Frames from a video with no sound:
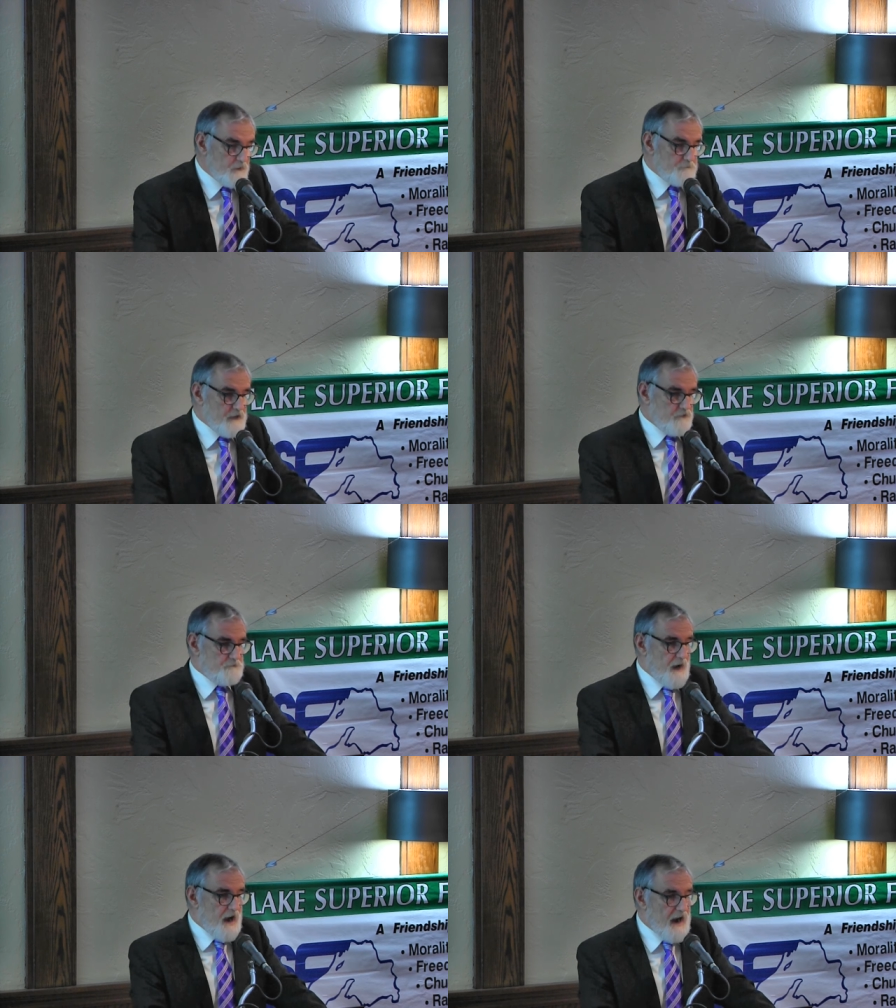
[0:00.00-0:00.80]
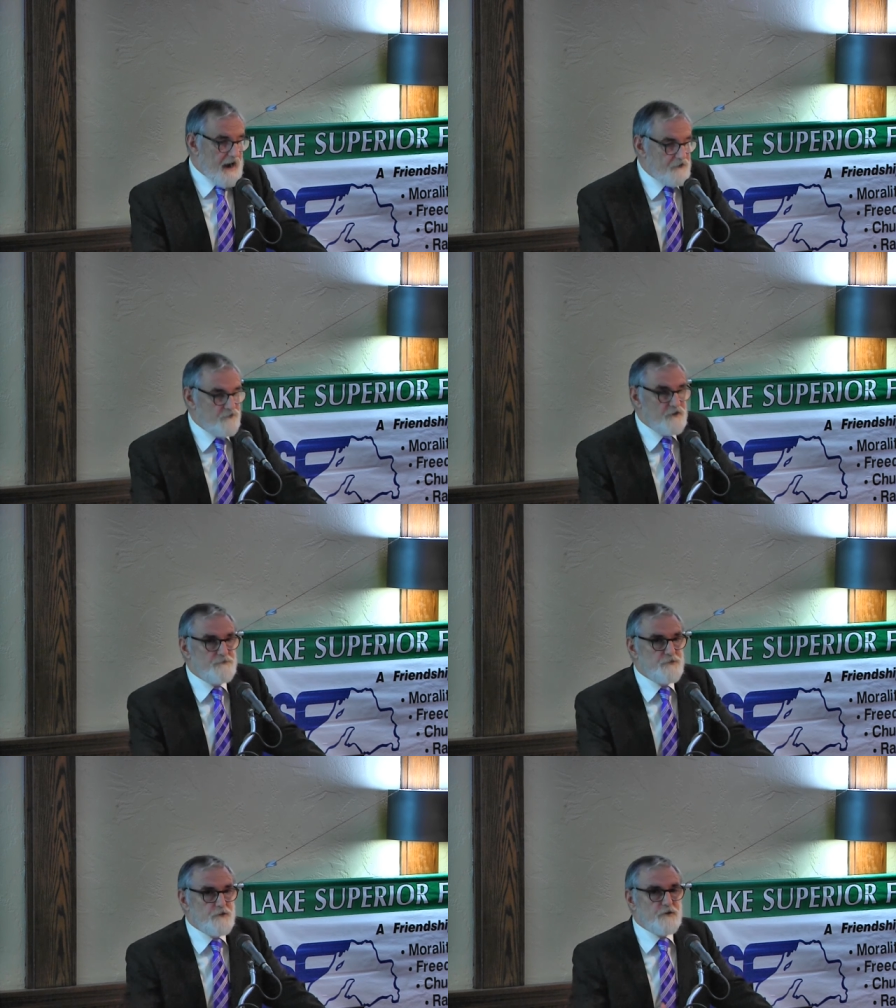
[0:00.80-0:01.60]
Be a spy. See
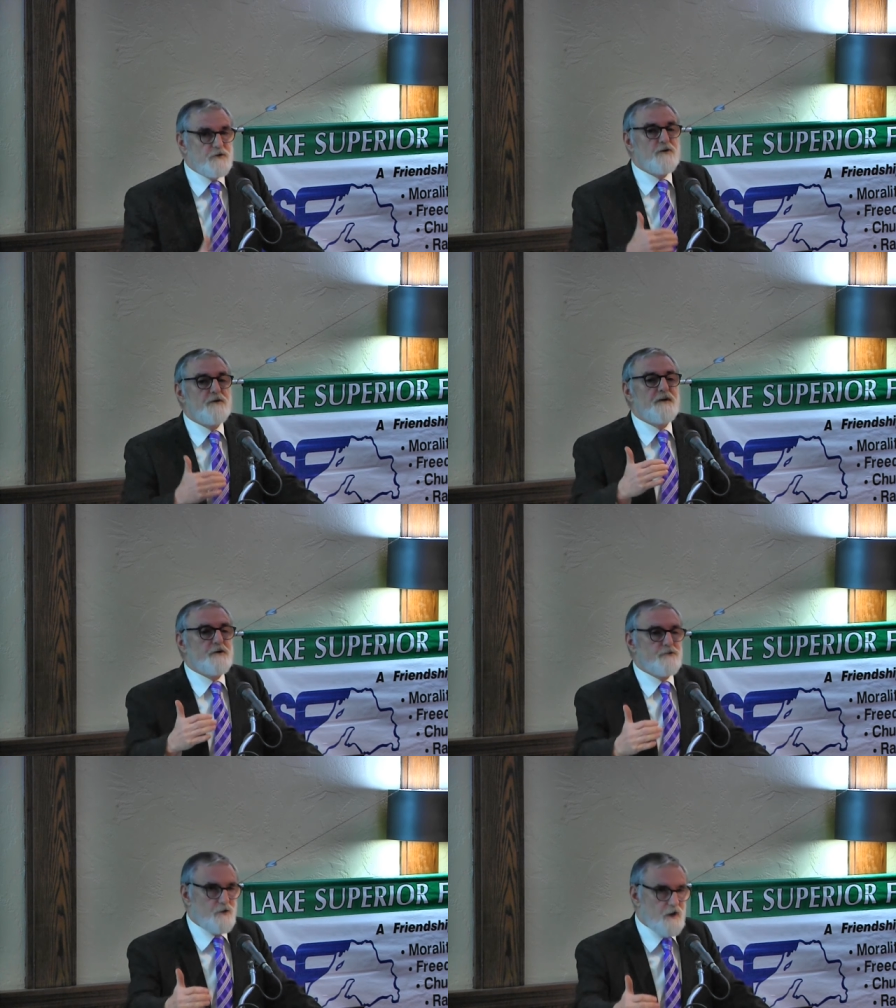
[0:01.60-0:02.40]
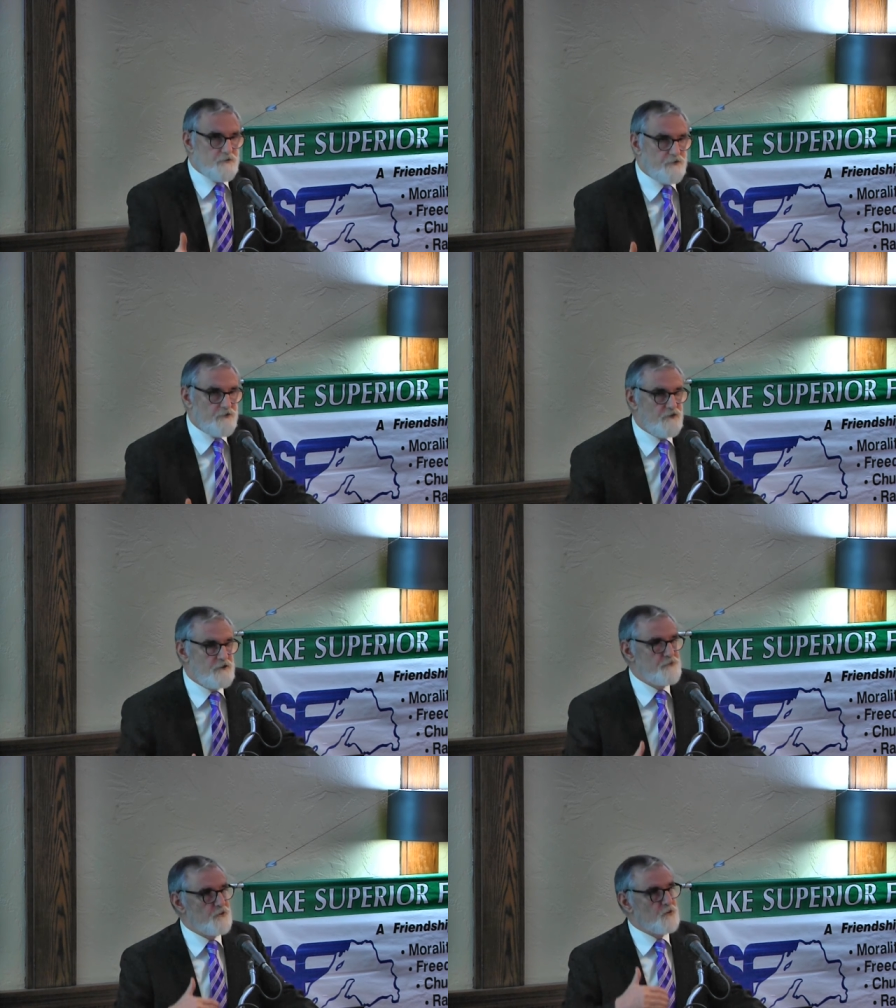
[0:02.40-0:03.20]
if you can earn their trust. See
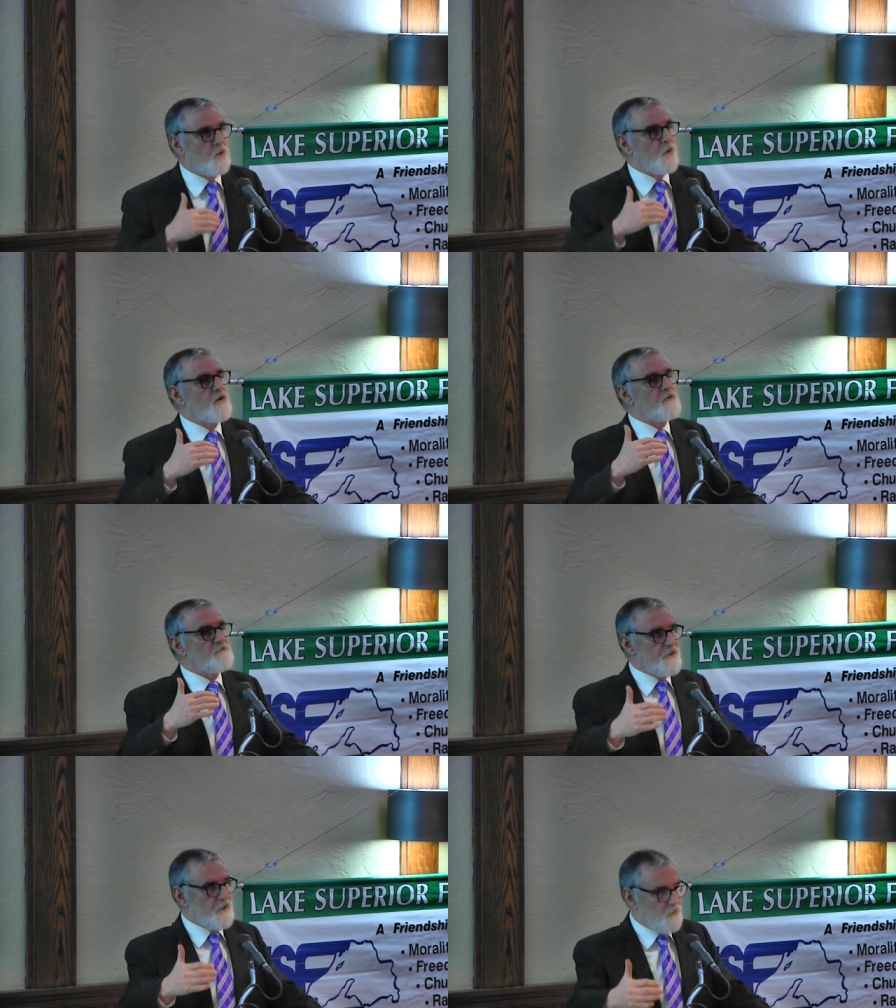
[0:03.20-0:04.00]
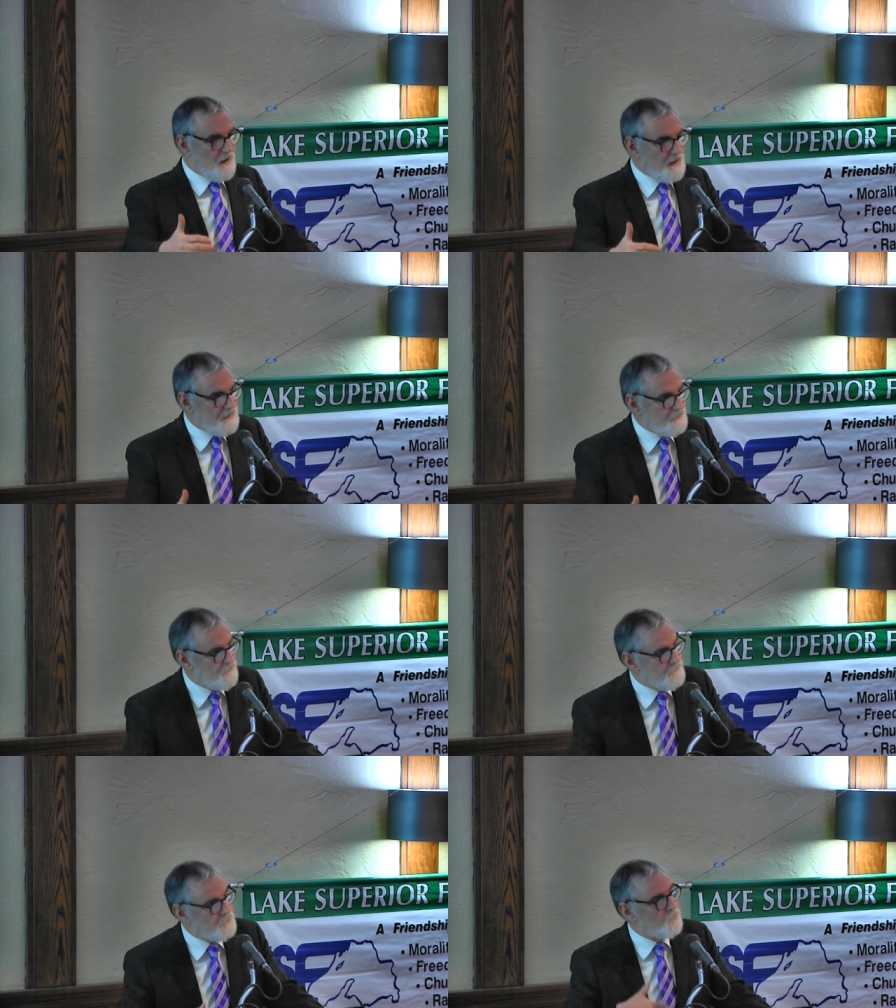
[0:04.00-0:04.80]
if you can worm their way
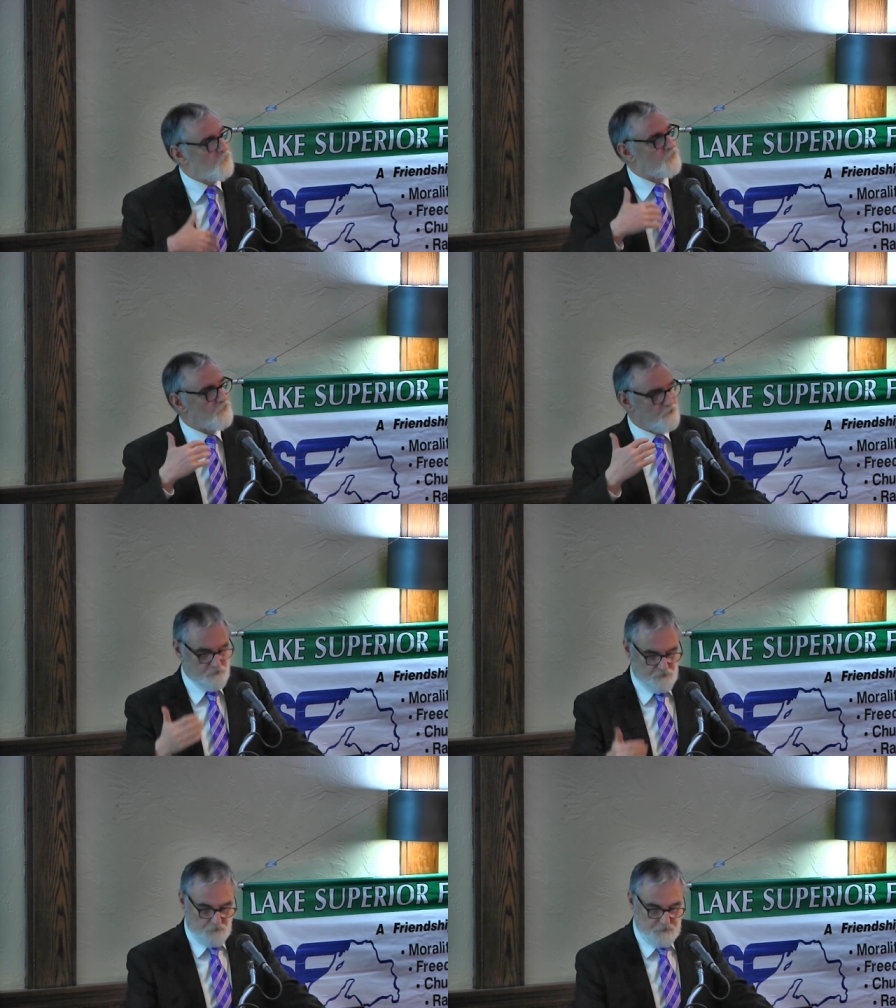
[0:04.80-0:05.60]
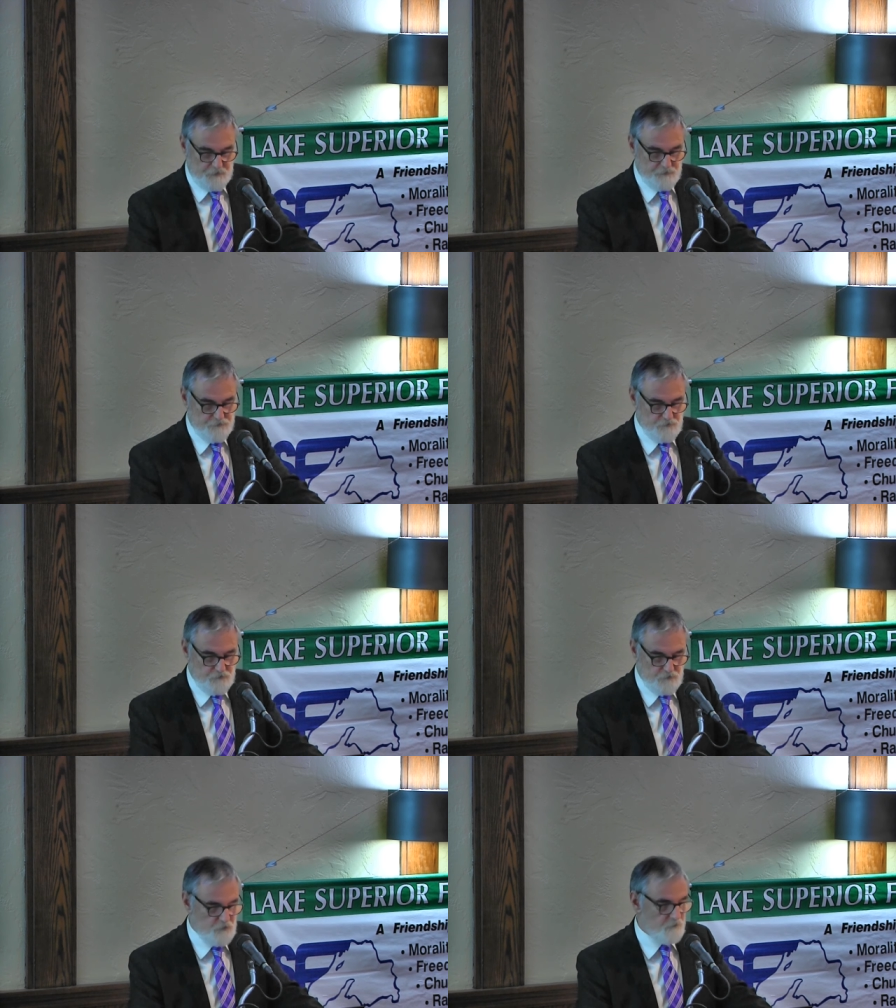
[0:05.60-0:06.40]
into their world so they'll listen
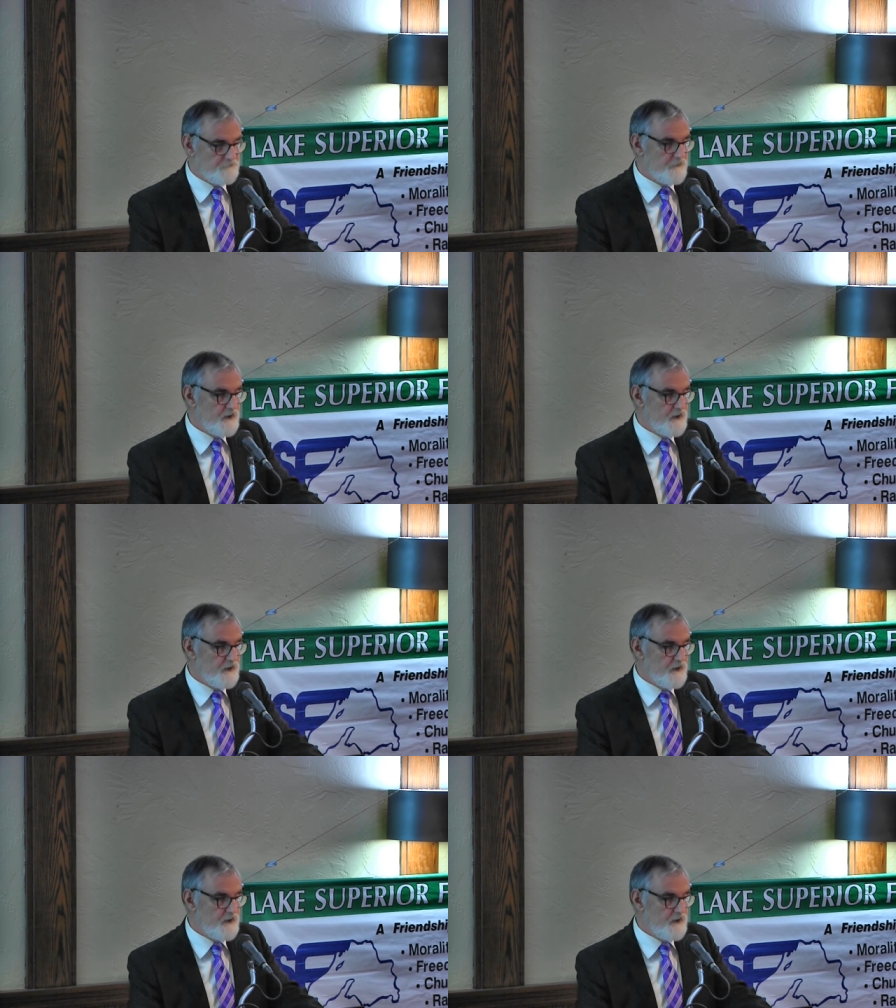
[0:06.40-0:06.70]
to you.